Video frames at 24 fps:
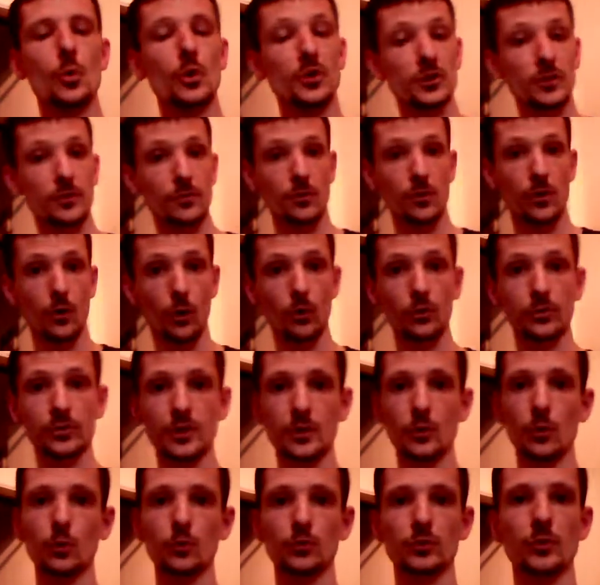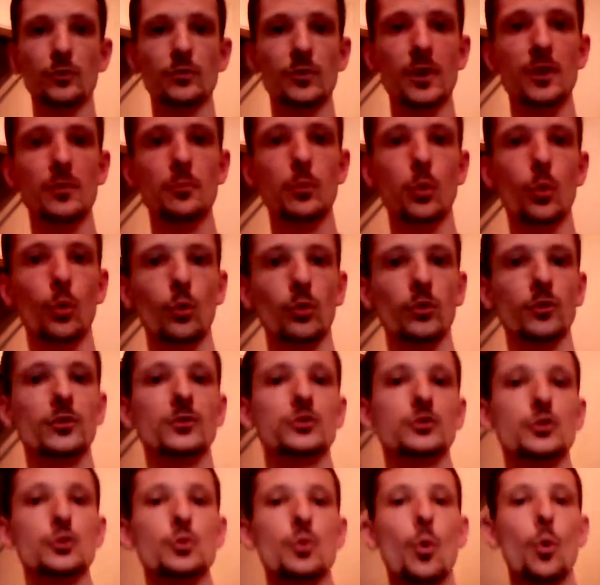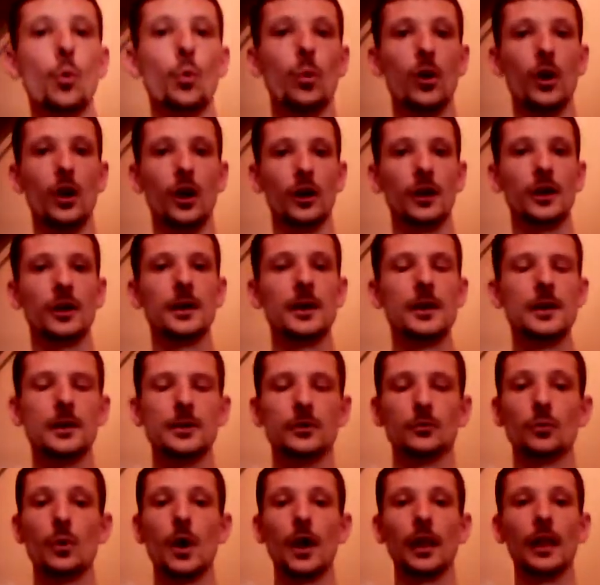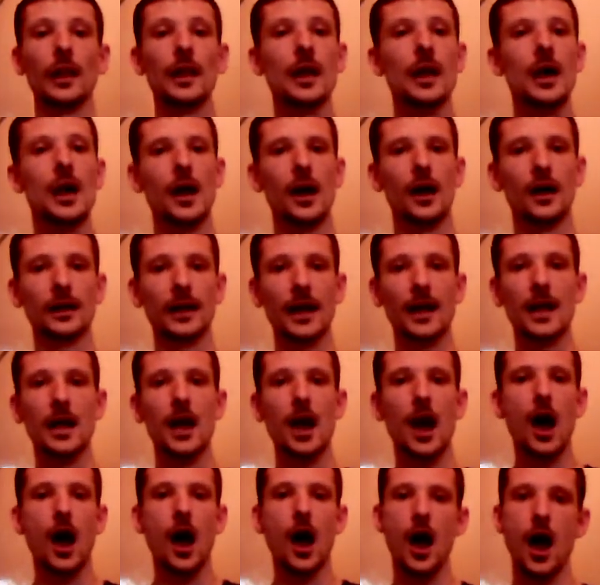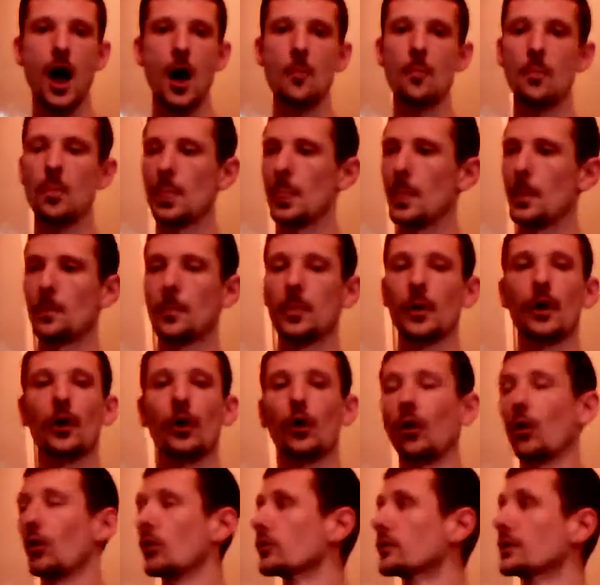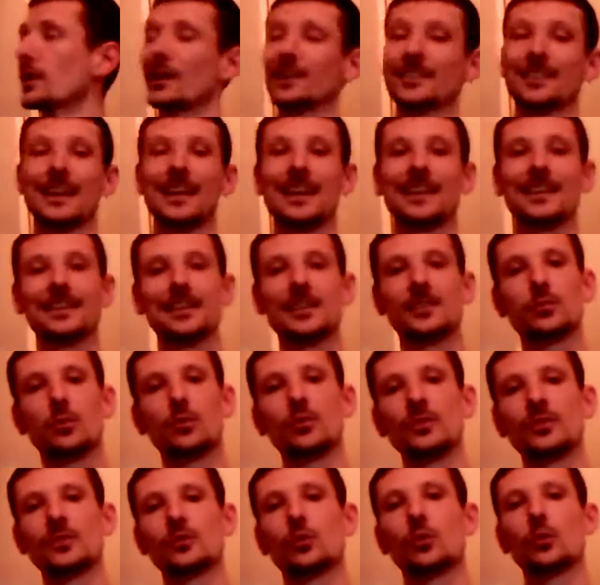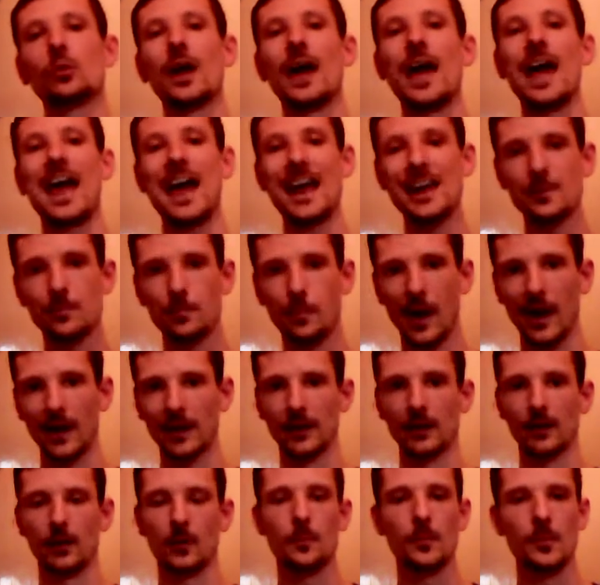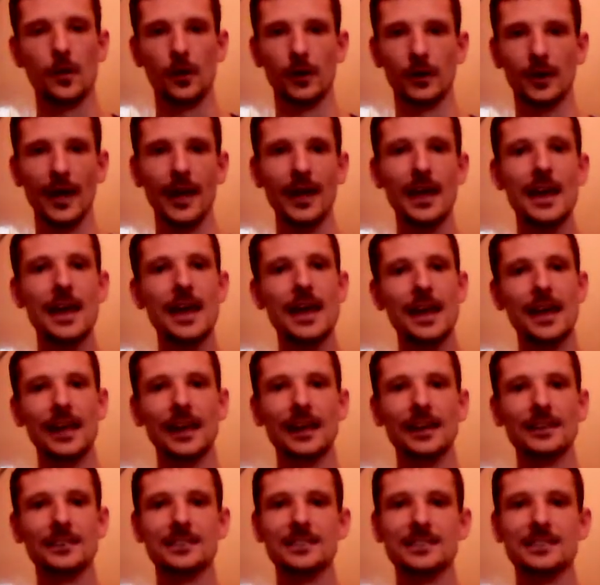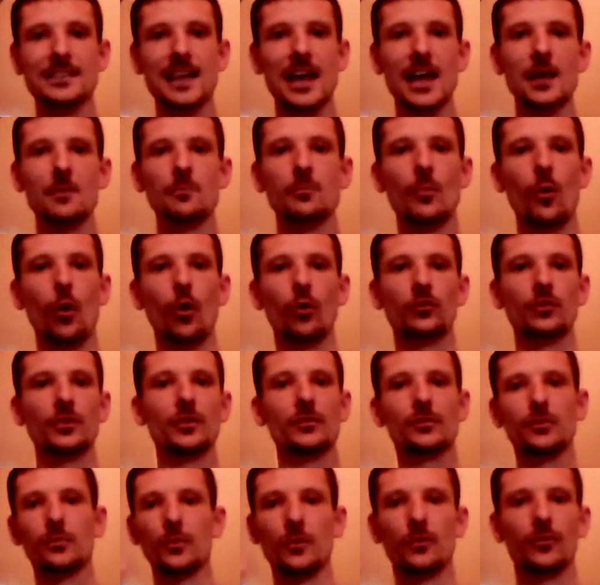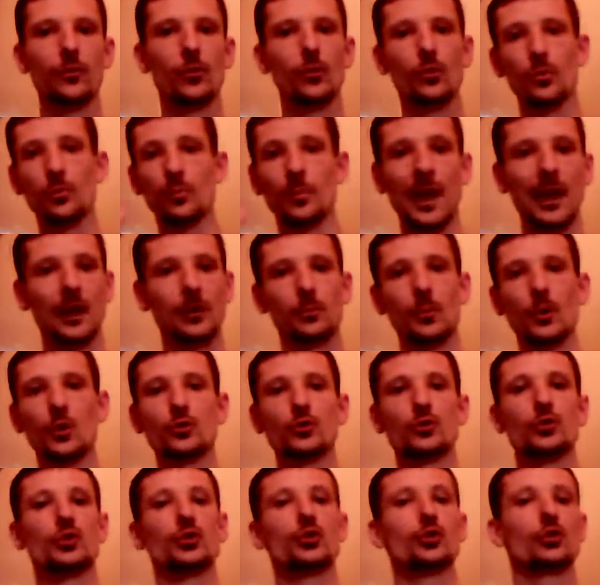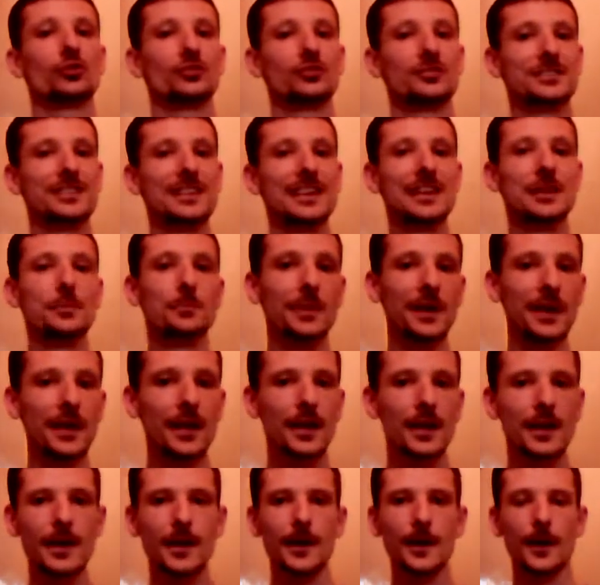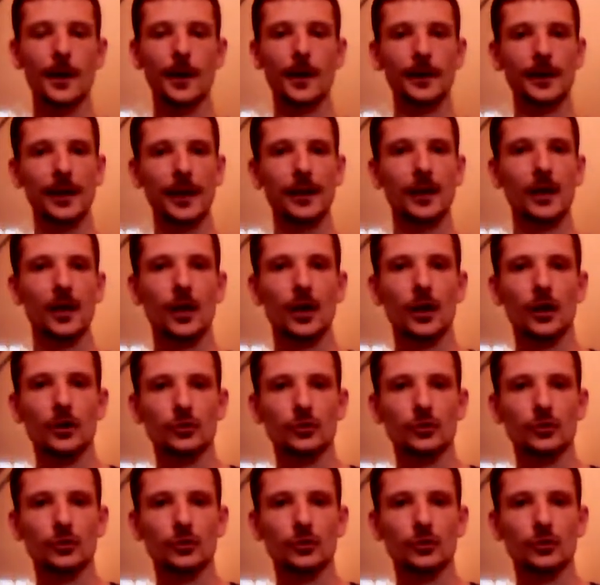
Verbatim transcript: Which are obviously also very important to work as well, okay? Um, but obviously like I say, this one is called a headbanger, okay? It gets its name obviously from the forward and back motion that you're going to see in a minute, okay?